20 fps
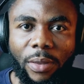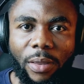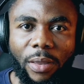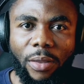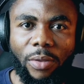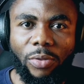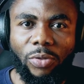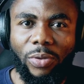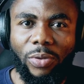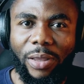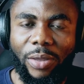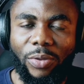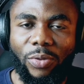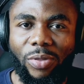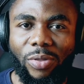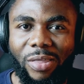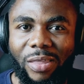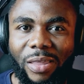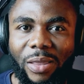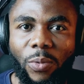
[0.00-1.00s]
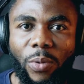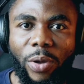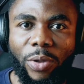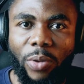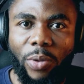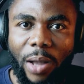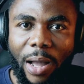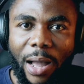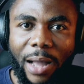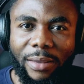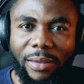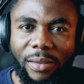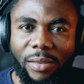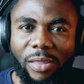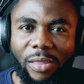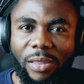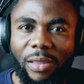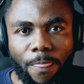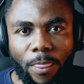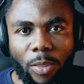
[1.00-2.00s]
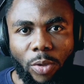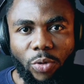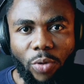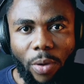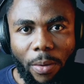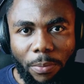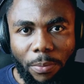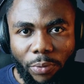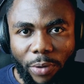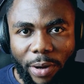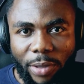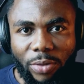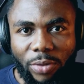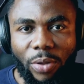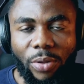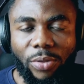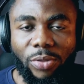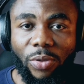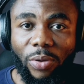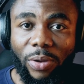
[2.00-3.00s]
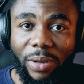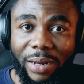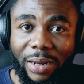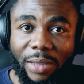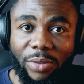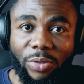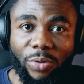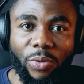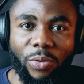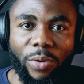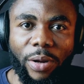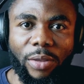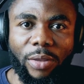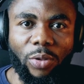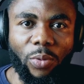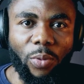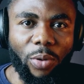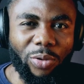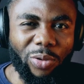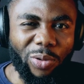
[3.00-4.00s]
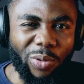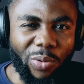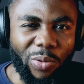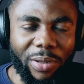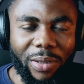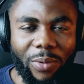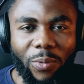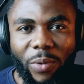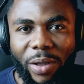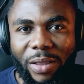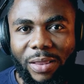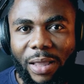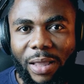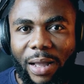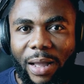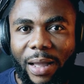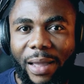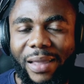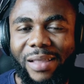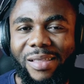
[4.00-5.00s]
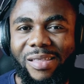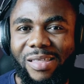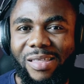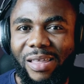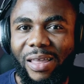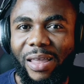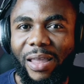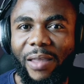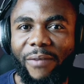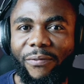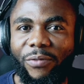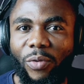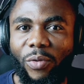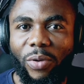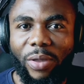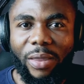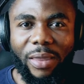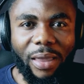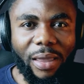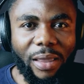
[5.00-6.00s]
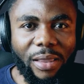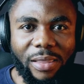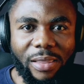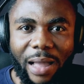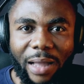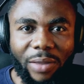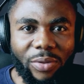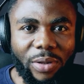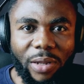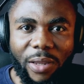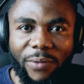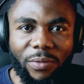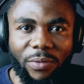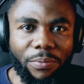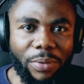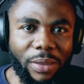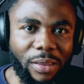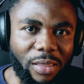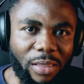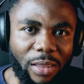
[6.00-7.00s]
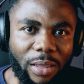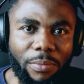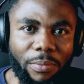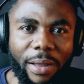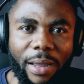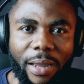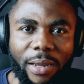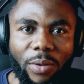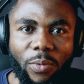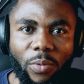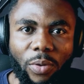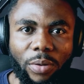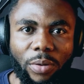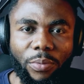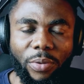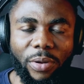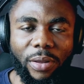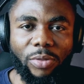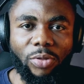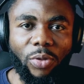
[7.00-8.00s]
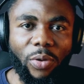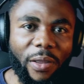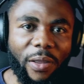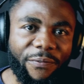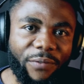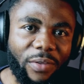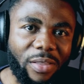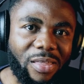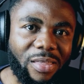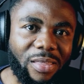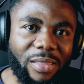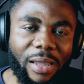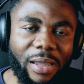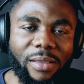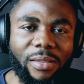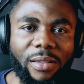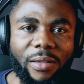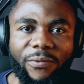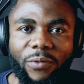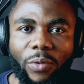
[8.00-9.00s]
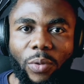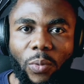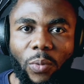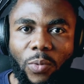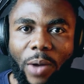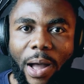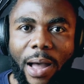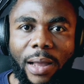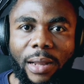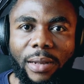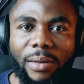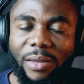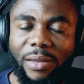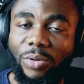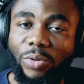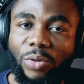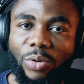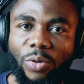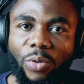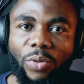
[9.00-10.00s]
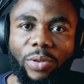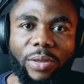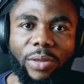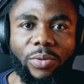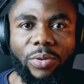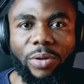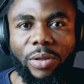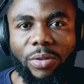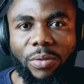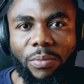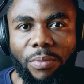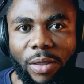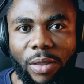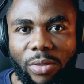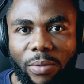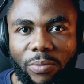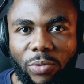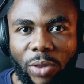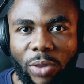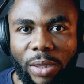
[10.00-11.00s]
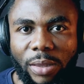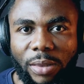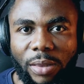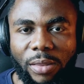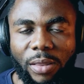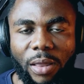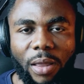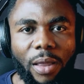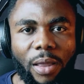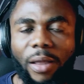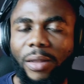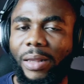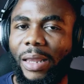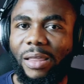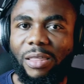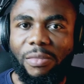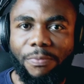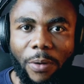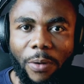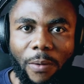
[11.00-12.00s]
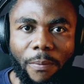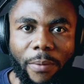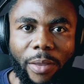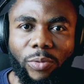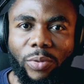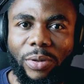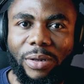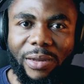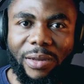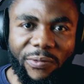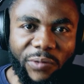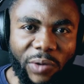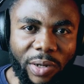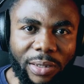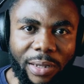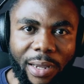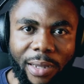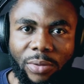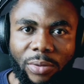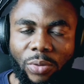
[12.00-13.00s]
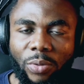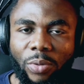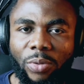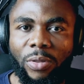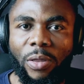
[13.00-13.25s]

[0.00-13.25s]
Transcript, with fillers: so that you see where you're at and see your impressions, your click through rate. You want to look at where they are and see if your gig is actually even being seen by anyone. But so if it's static for a while, then you know that you need to make some changes and experiment with different titles,